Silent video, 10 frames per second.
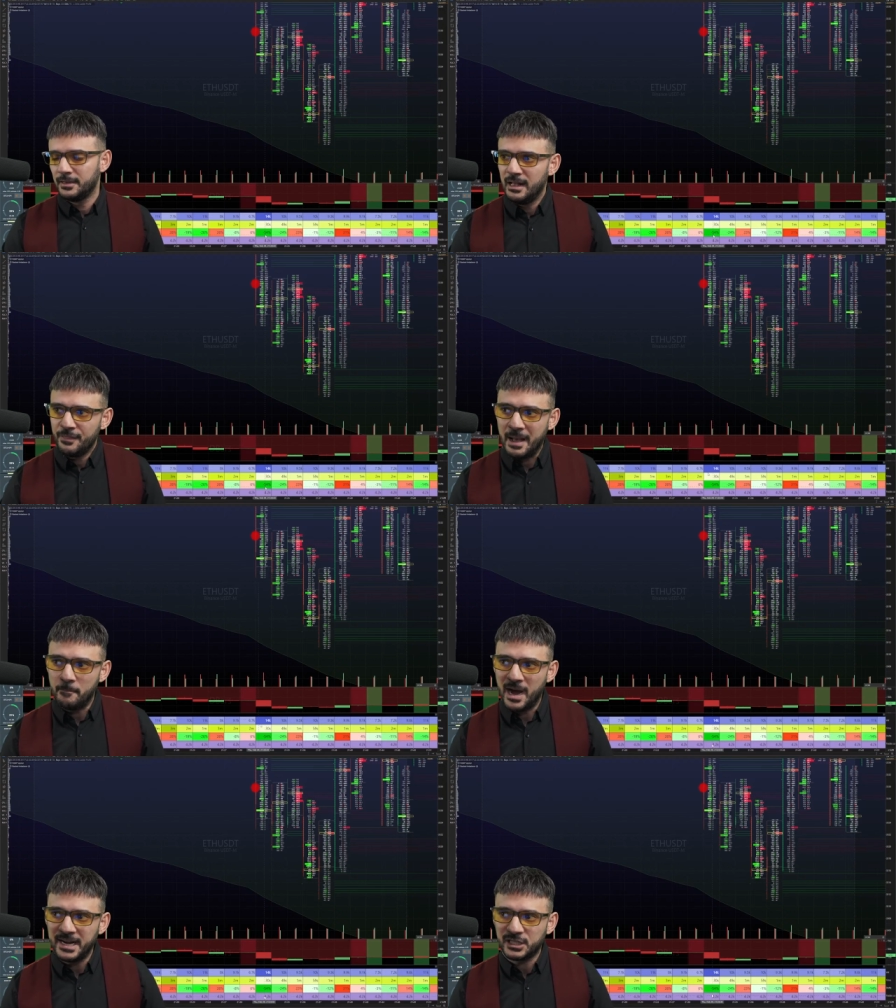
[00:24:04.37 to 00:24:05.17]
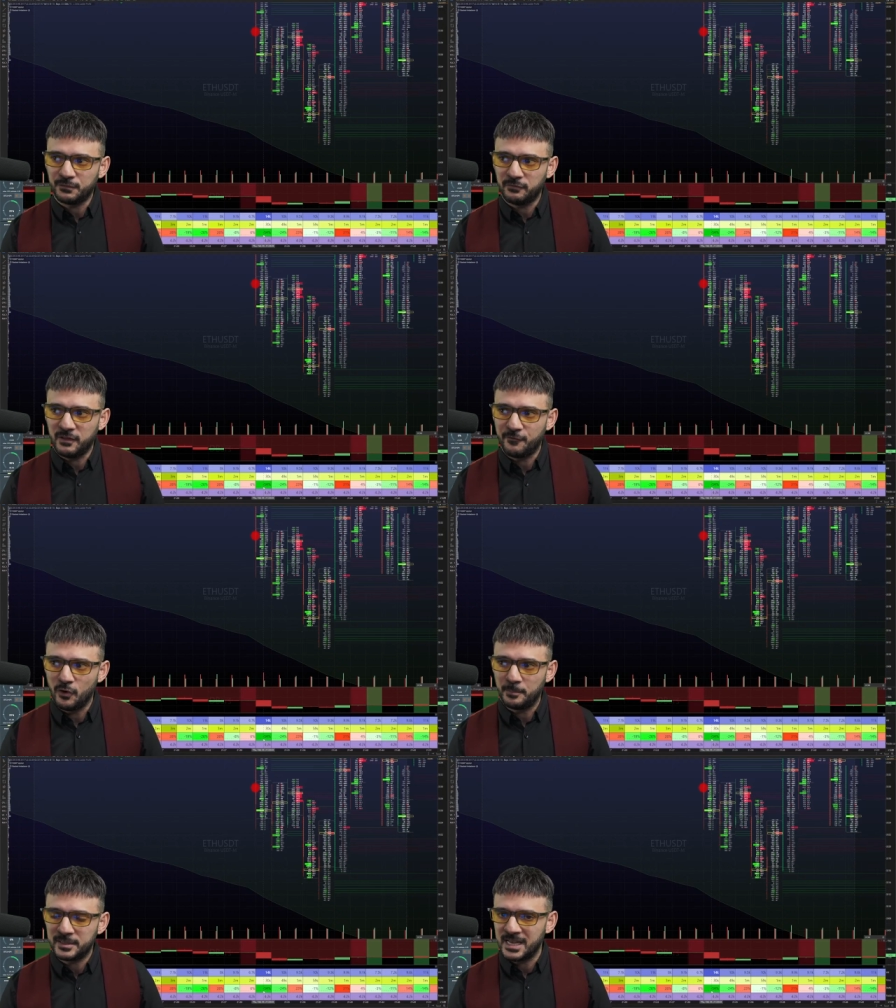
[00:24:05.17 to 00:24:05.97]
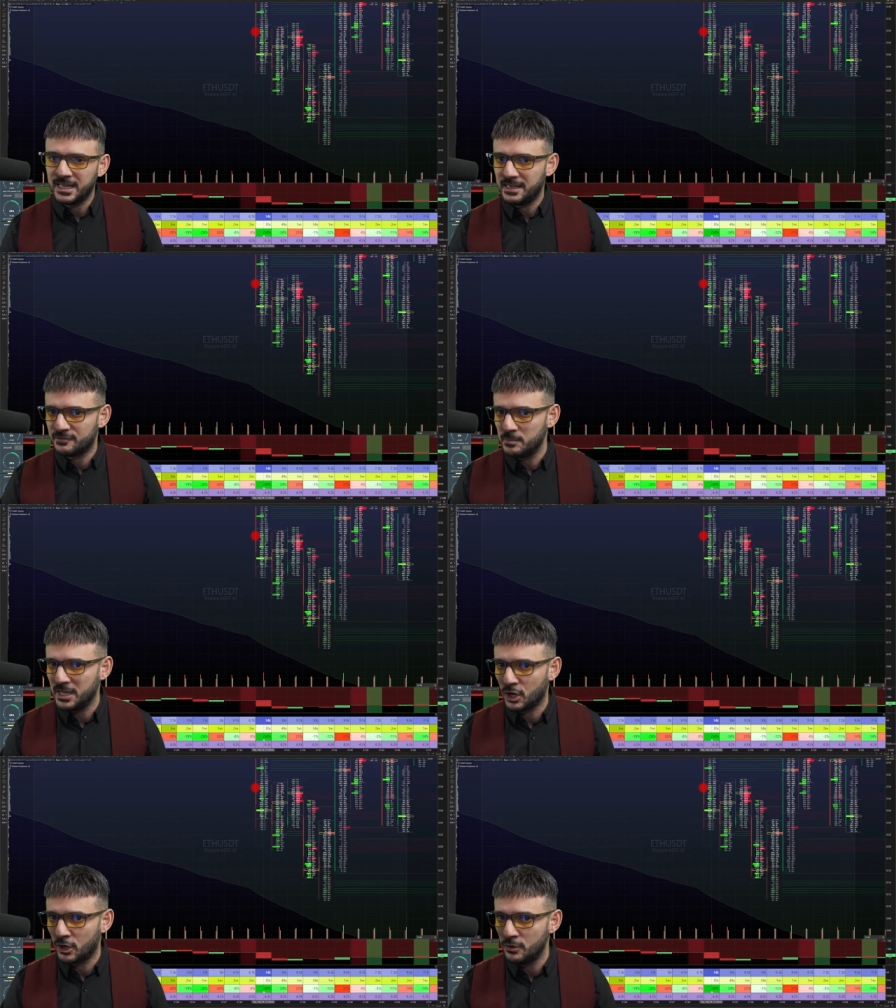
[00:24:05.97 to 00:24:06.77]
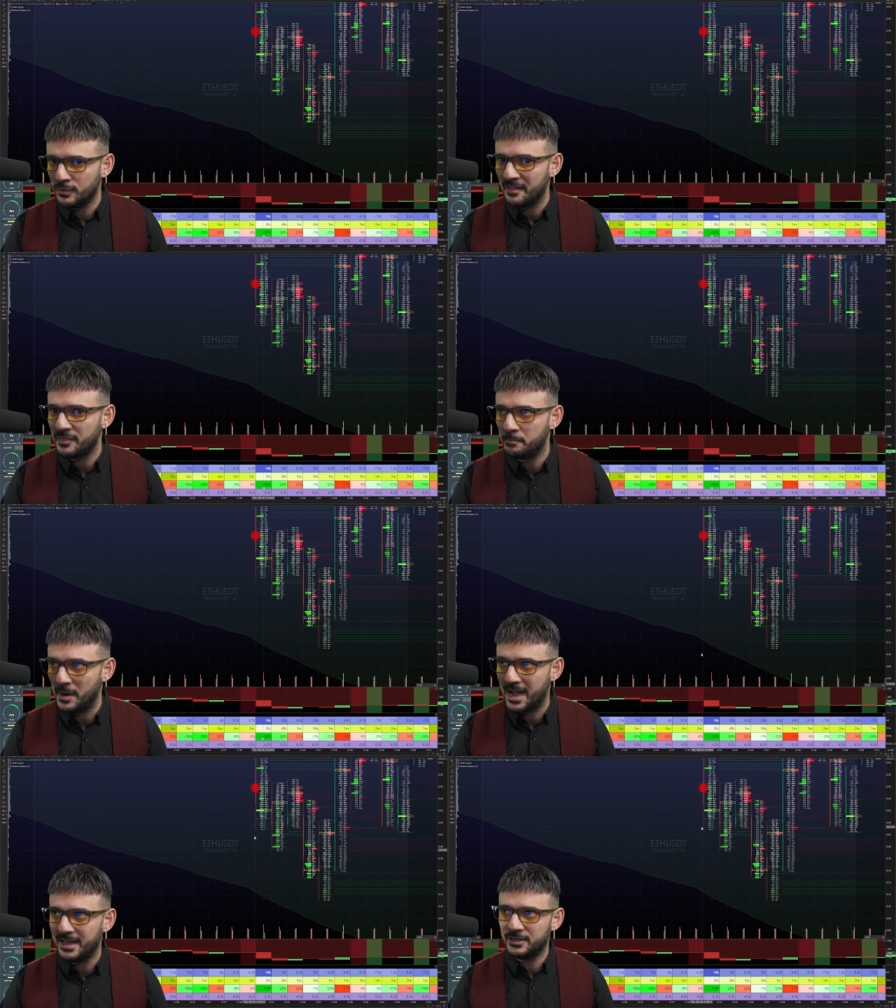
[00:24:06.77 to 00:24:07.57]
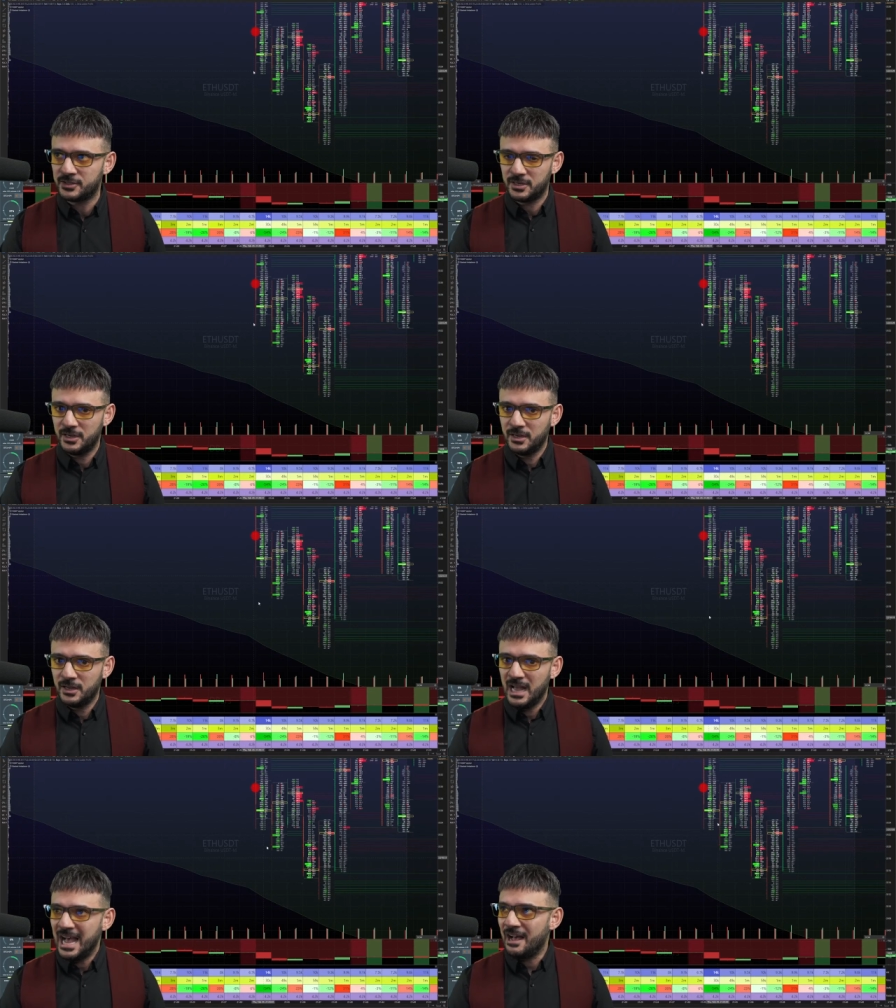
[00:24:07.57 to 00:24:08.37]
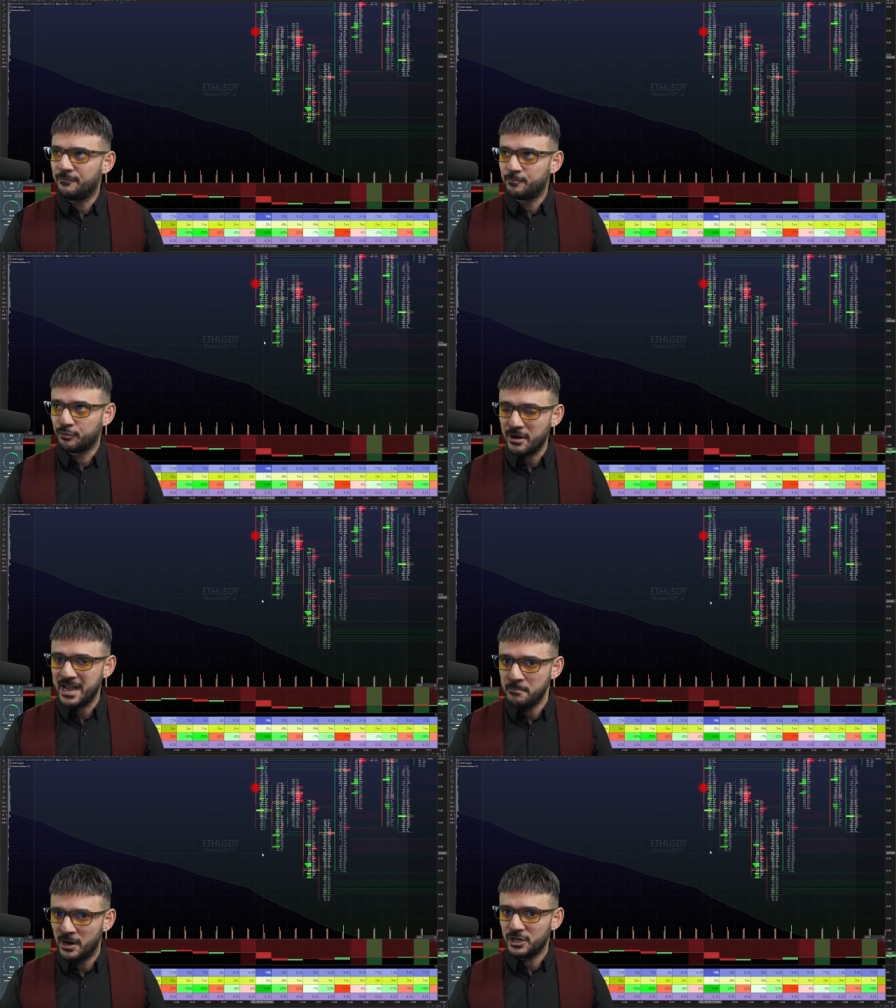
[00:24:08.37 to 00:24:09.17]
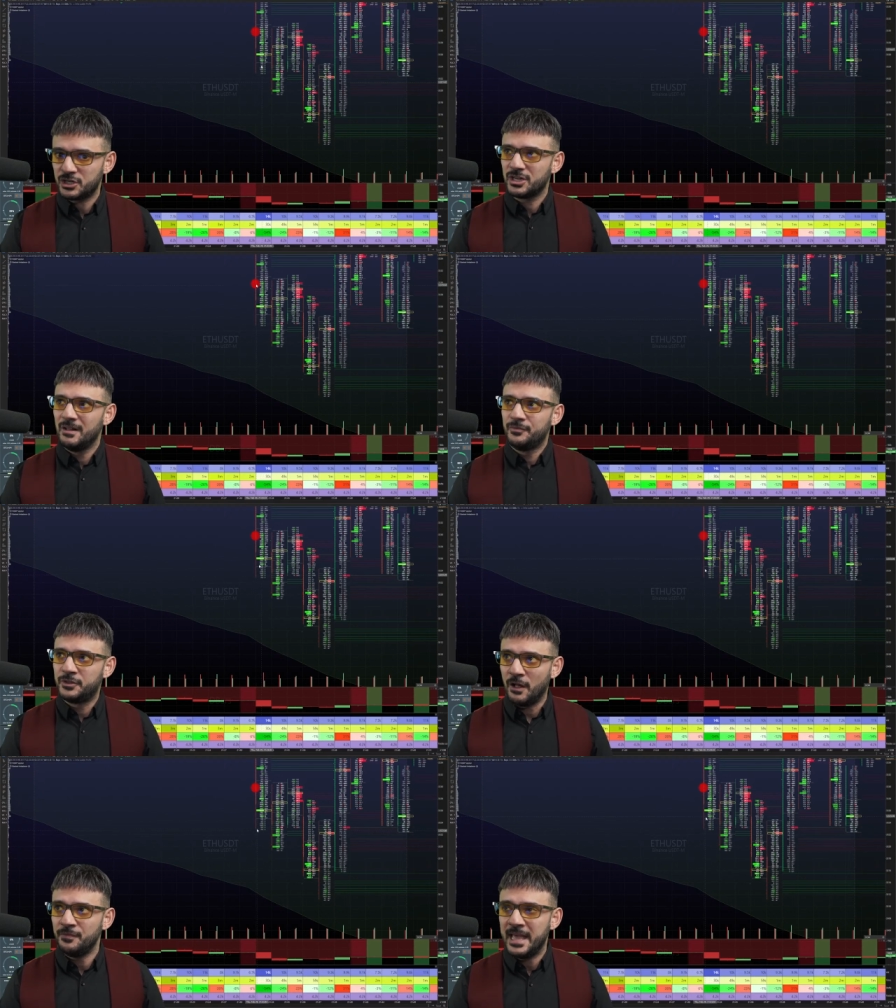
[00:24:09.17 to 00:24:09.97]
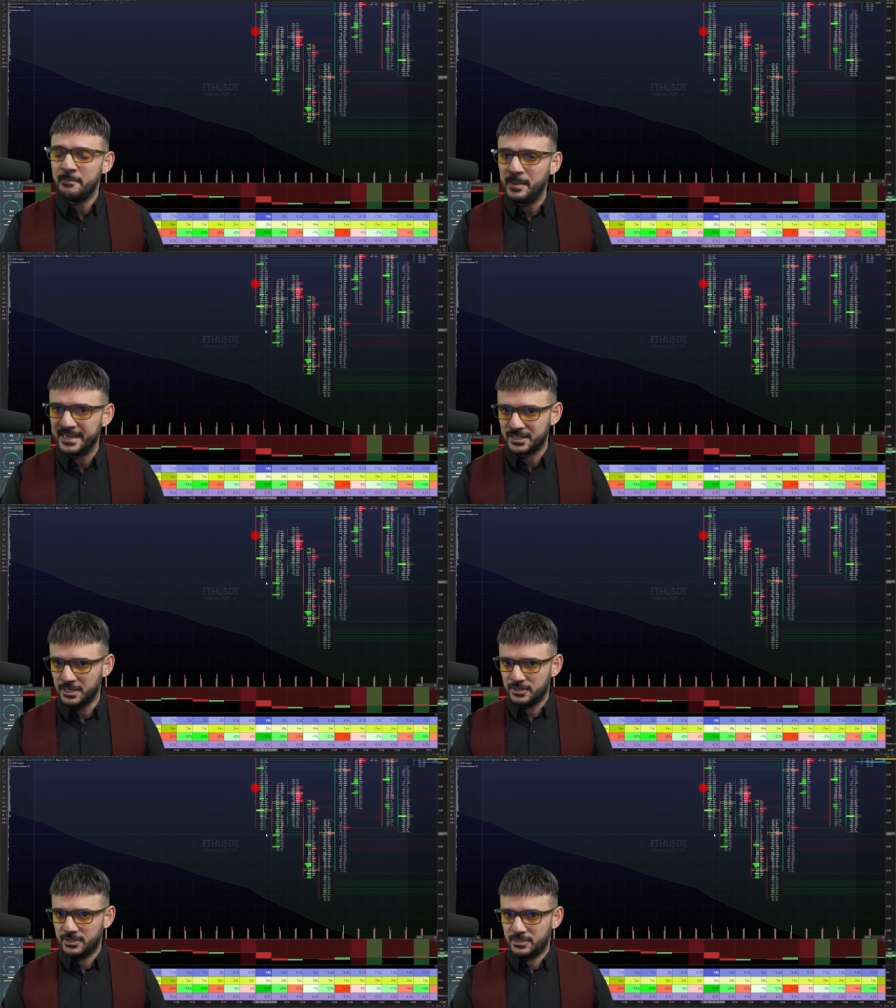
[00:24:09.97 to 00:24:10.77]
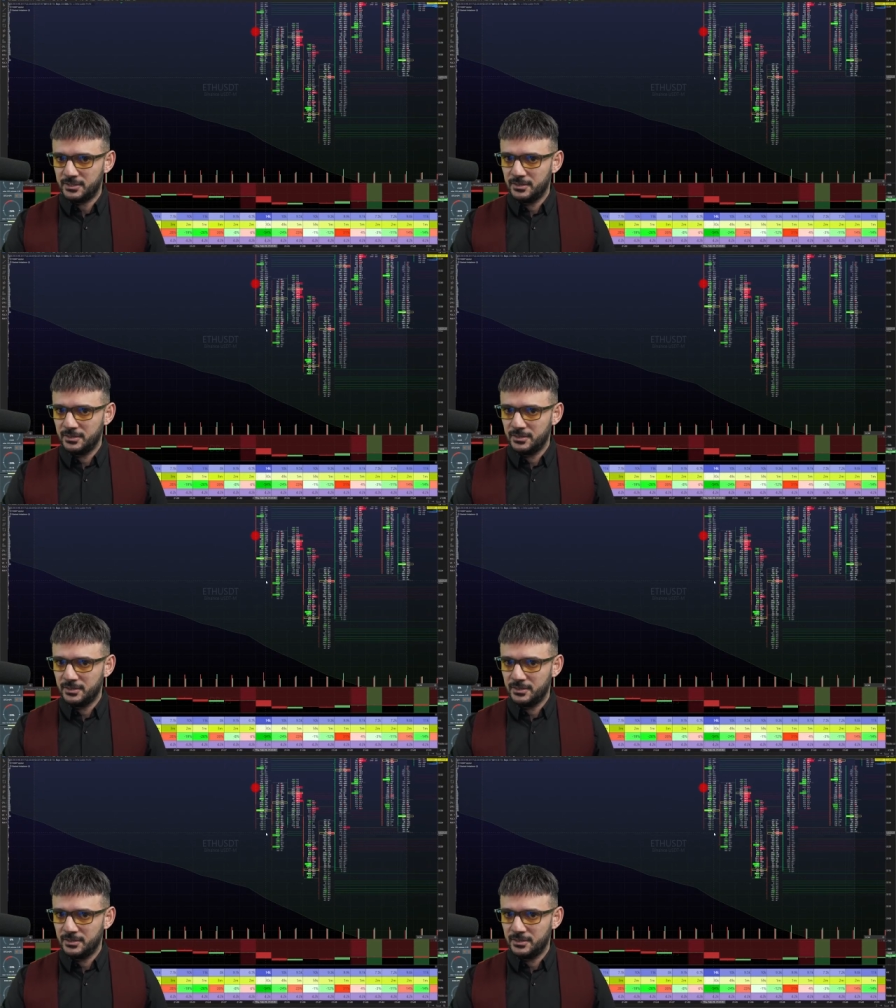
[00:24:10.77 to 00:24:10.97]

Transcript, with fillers: That minus 54% gives me a clue that the buyers have pretty much done their business